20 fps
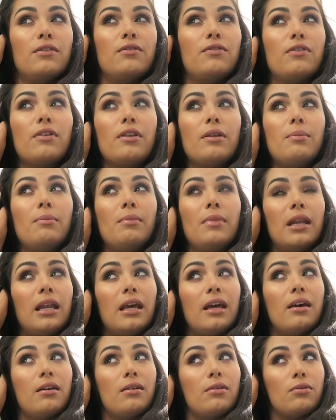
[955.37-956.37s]
for the
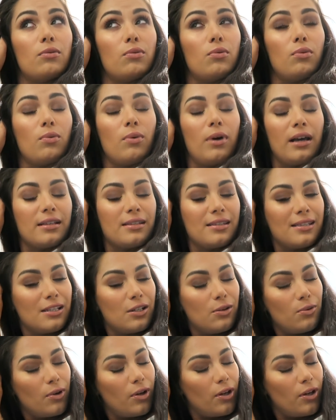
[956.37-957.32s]
minute, we're still